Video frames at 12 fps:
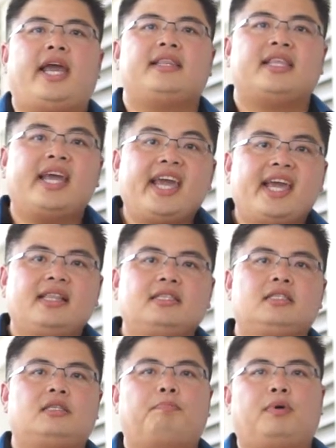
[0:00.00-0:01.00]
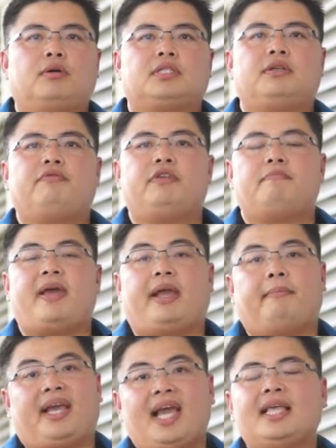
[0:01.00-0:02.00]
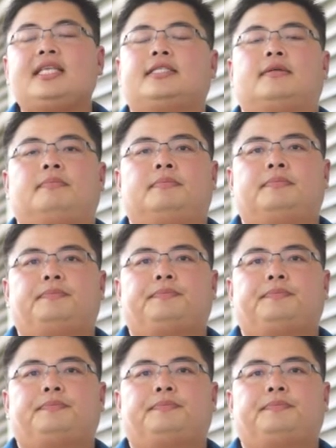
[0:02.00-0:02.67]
and ends the positive feedback mechanism.